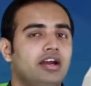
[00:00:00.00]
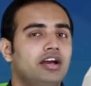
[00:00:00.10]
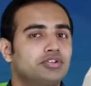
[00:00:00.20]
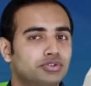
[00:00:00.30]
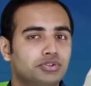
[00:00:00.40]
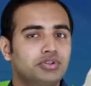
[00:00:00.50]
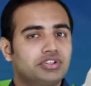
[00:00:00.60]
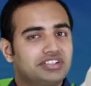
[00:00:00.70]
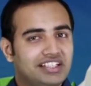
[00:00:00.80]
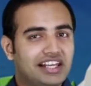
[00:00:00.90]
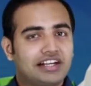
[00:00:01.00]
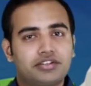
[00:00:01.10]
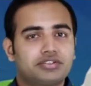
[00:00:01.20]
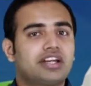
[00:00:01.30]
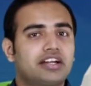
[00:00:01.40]
So, the
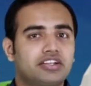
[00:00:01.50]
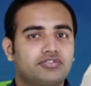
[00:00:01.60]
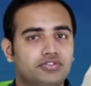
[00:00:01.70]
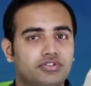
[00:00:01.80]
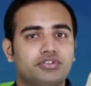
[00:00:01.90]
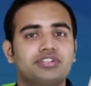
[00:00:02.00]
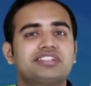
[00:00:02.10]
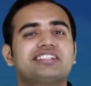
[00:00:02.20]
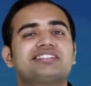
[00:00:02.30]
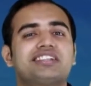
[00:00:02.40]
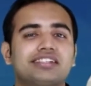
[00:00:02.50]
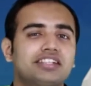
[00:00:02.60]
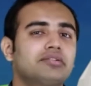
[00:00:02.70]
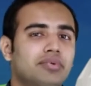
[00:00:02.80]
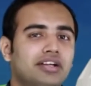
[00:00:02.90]
electrostatic force is
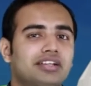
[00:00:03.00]
nothing but